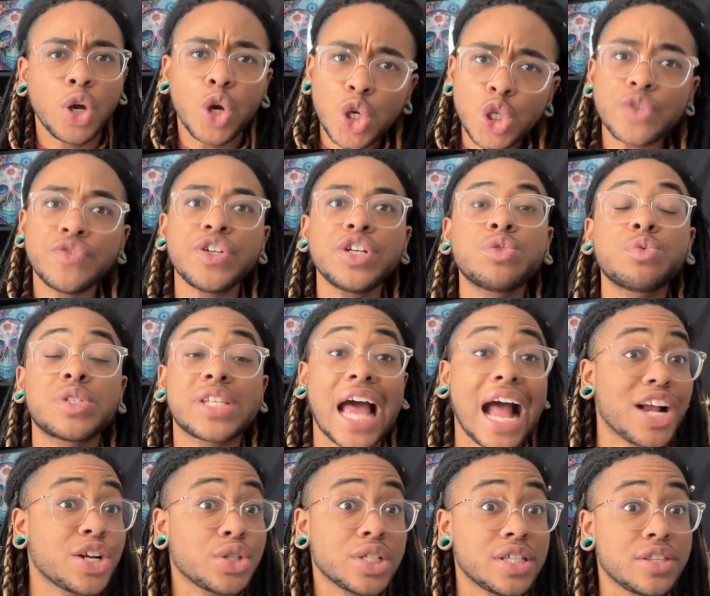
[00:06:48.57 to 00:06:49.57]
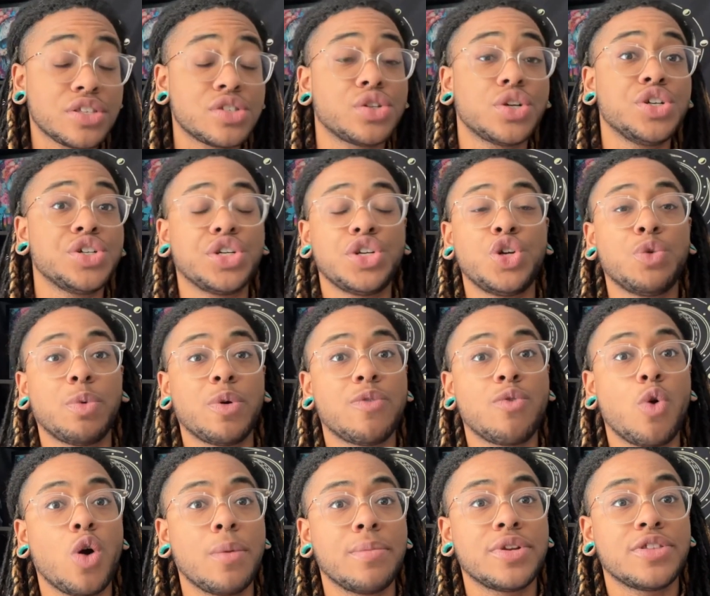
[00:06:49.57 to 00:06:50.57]
Hirschfeld was actually the surgeon who
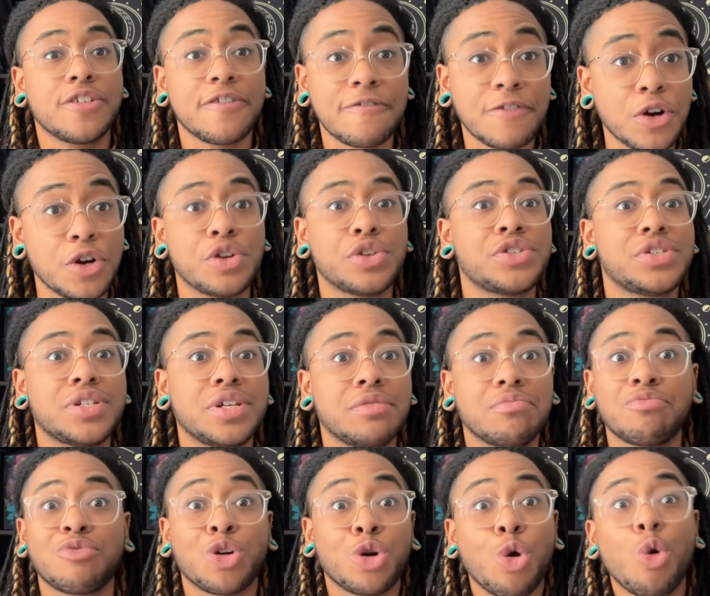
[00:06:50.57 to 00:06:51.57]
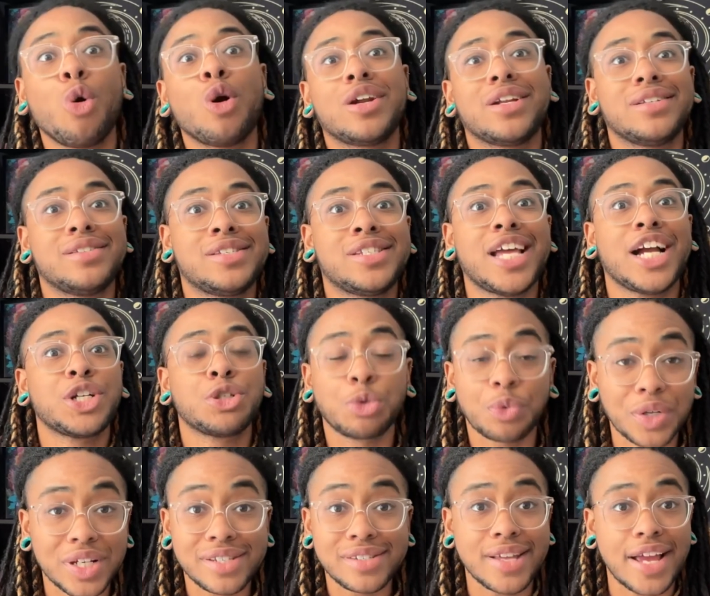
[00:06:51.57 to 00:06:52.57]
performed the first recorded
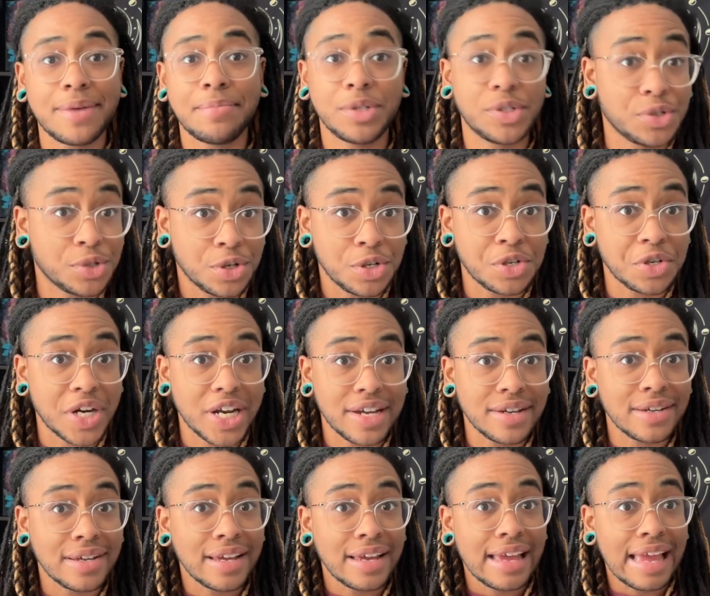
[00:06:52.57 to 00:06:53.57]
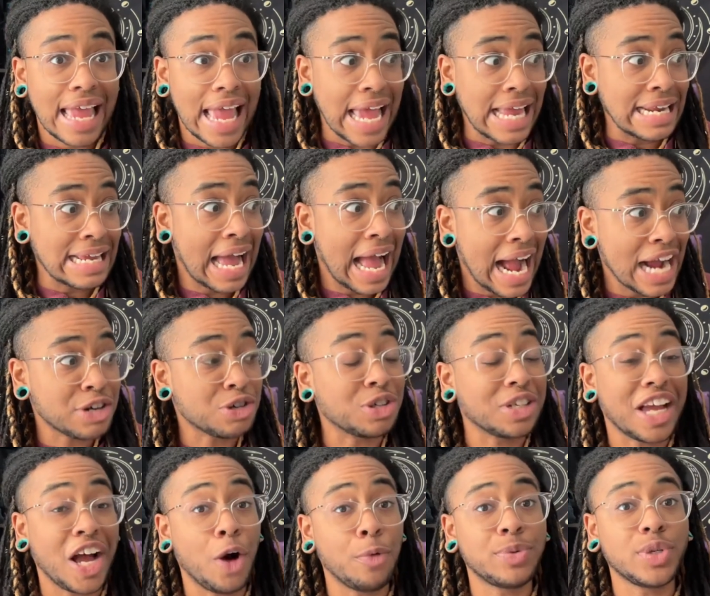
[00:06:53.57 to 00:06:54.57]
sexual reassignment surgery, and he
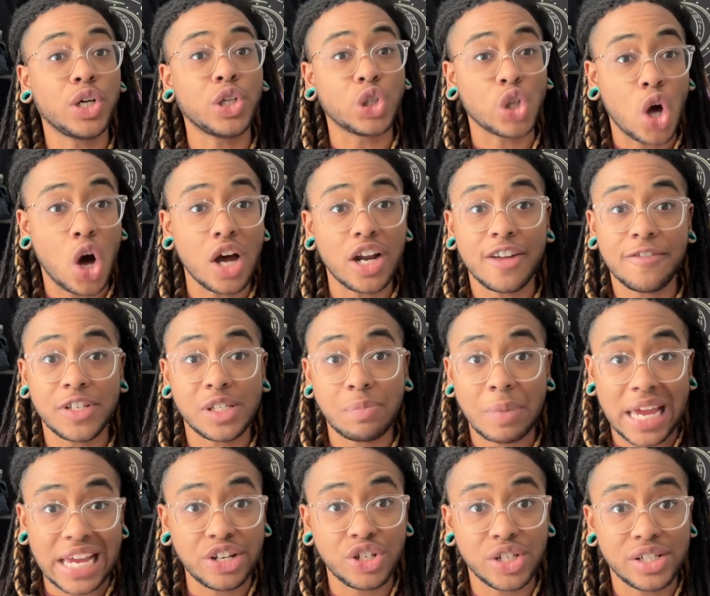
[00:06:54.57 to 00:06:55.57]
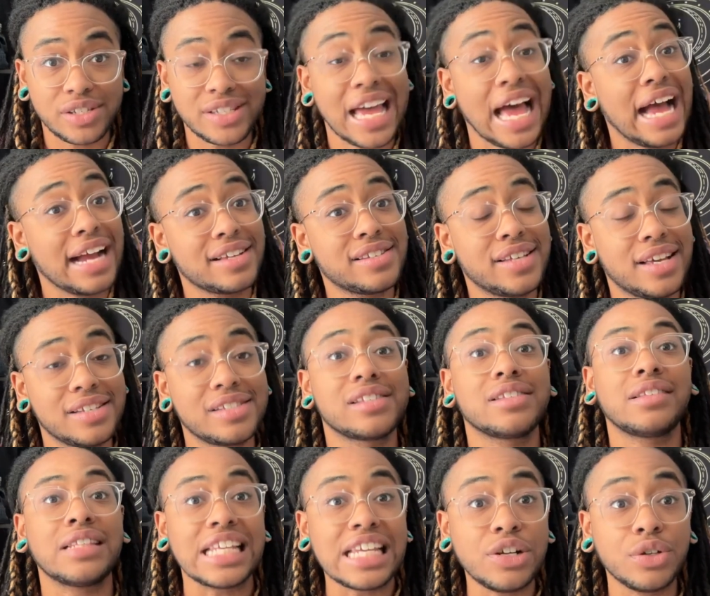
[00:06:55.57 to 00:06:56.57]
actually helped a lot of his patients access
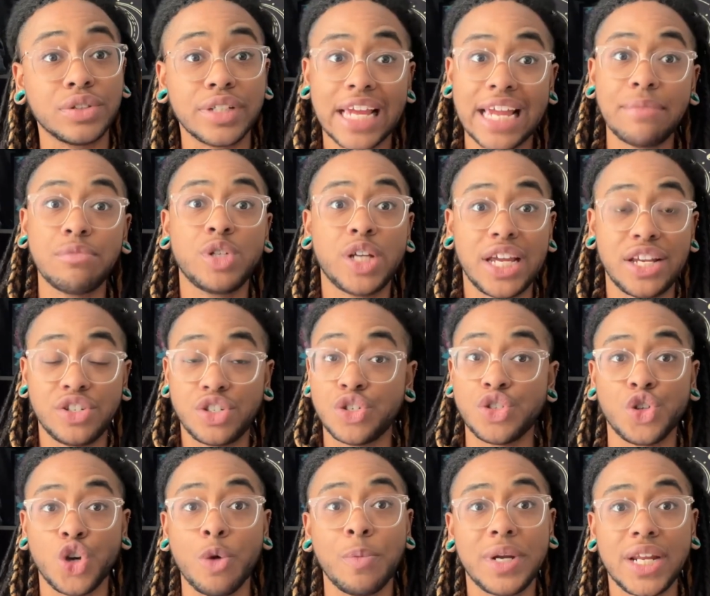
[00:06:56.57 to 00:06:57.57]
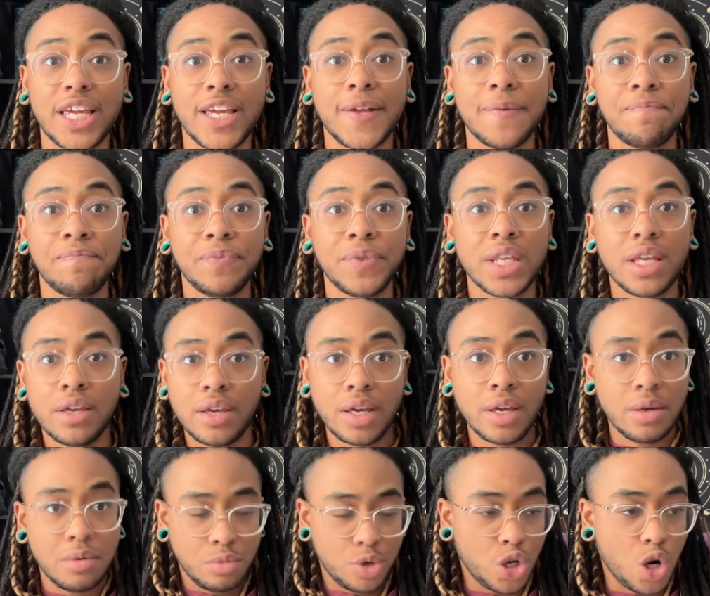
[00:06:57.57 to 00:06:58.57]
legal name change in Germany,
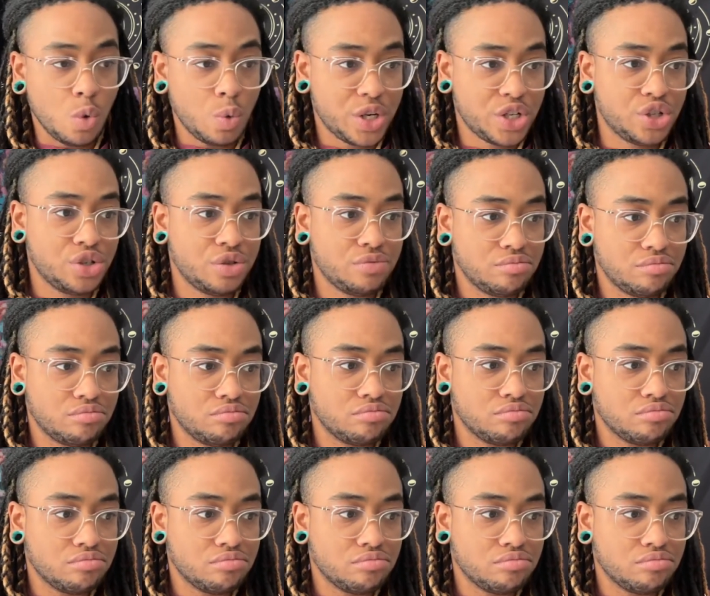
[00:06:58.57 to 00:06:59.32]
which